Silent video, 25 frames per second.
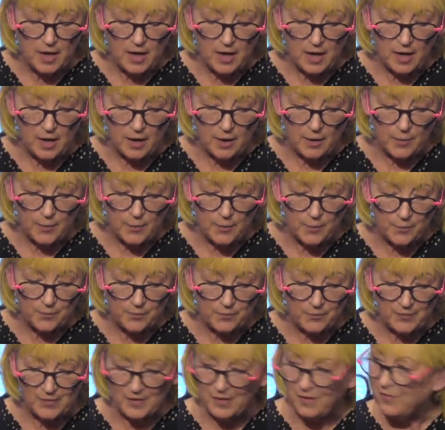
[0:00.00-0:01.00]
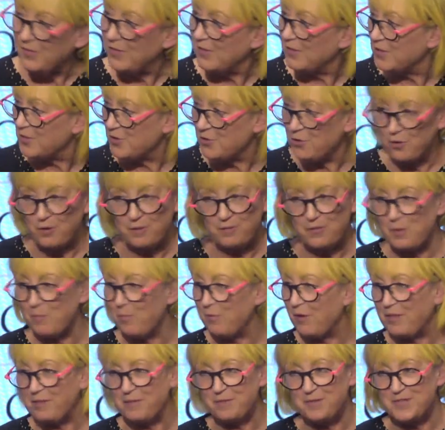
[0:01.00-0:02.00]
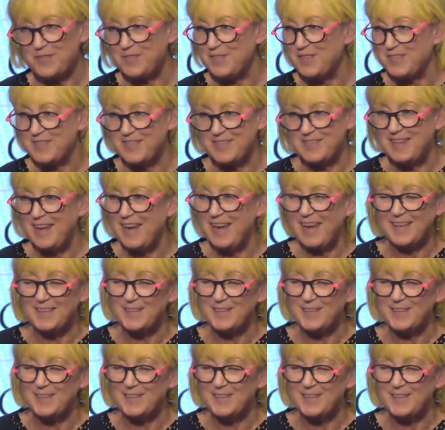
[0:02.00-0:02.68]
Um, oh, the um, story of the brother. The story of the brother is just yeah.